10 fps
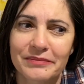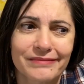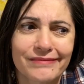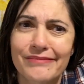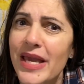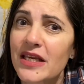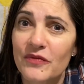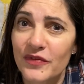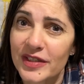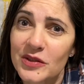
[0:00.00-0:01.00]
makeup
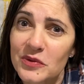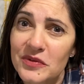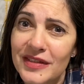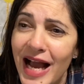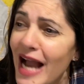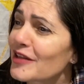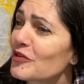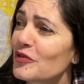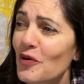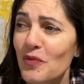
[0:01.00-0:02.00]
videos. I
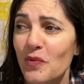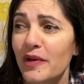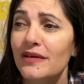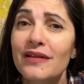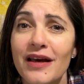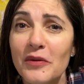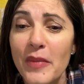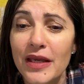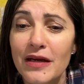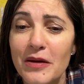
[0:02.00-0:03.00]
don't wear a lot of
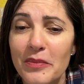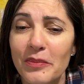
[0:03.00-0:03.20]
makeup,